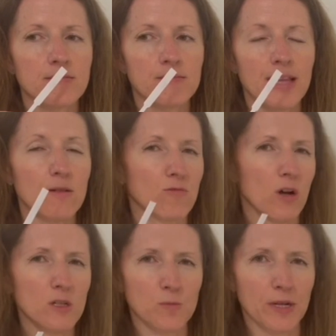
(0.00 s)
that
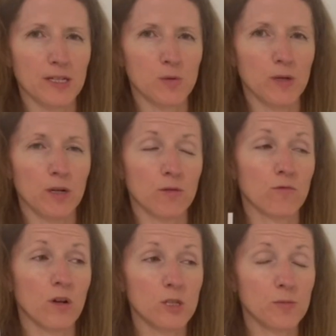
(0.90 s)
raspberry as well. The
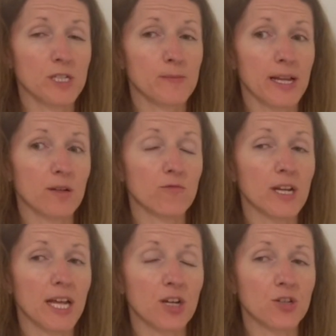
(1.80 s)
raspberry smelling
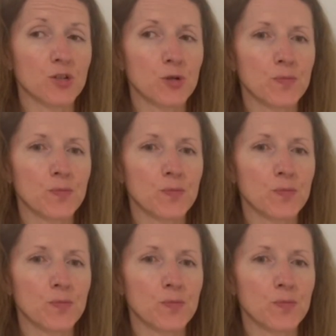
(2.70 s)
really good,